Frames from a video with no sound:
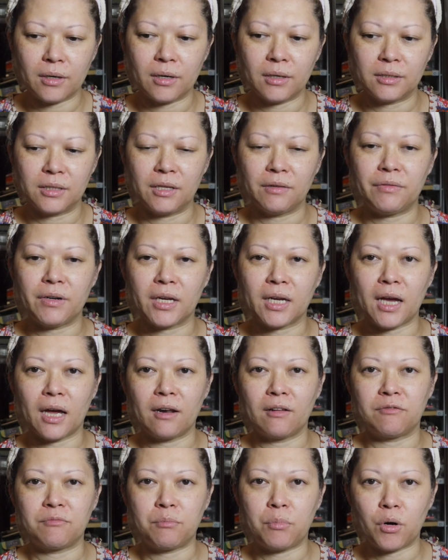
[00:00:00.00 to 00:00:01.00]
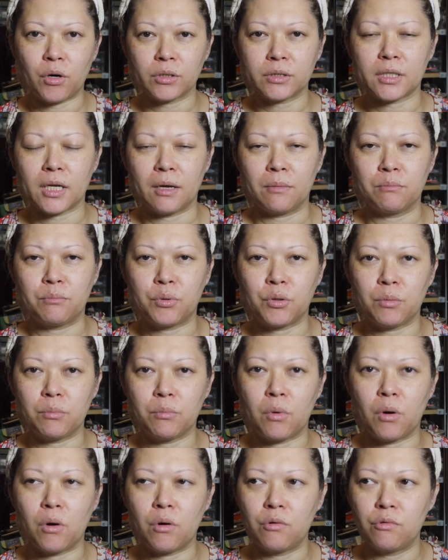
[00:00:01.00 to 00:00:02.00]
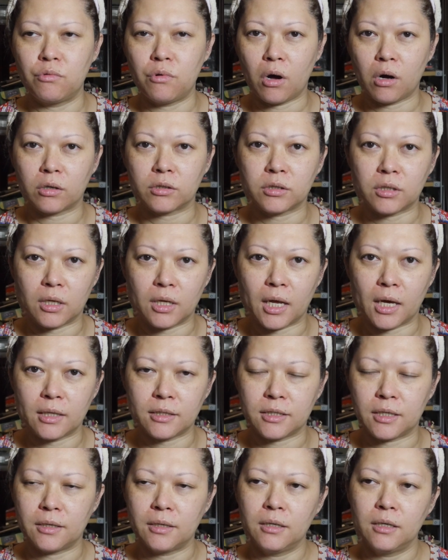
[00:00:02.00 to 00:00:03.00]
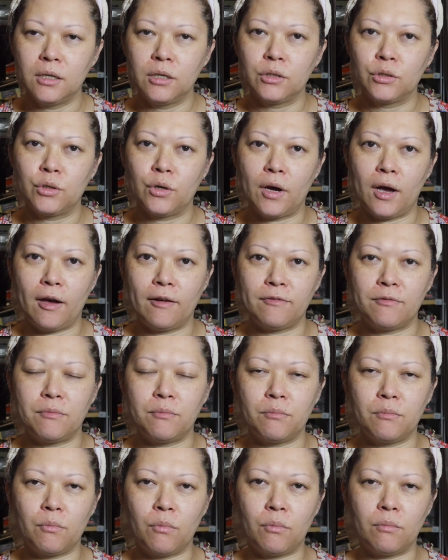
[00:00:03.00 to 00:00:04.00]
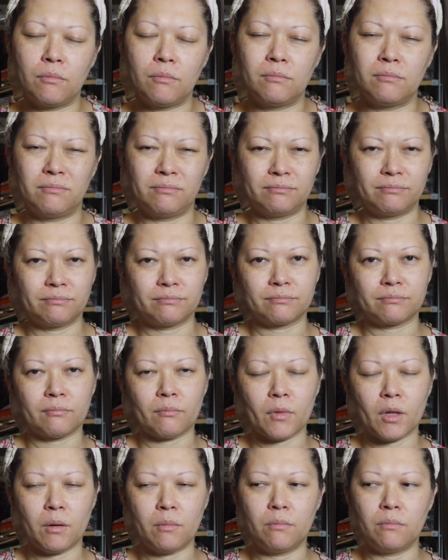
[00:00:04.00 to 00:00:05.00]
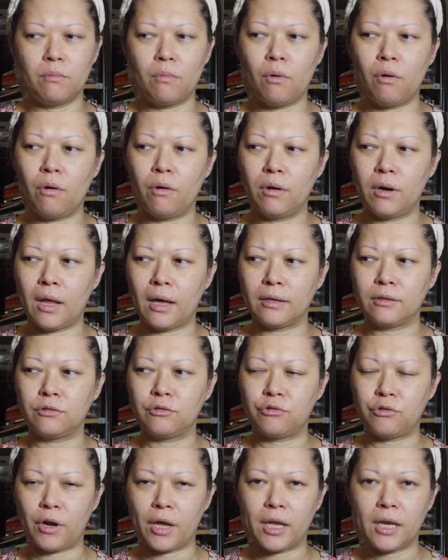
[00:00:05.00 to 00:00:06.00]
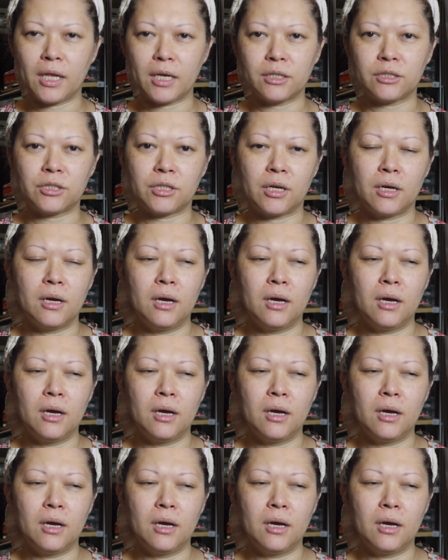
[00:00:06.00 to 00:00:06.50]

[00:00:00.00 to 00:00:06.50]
a different kind of pot and put more rocks on it to have more like drainage.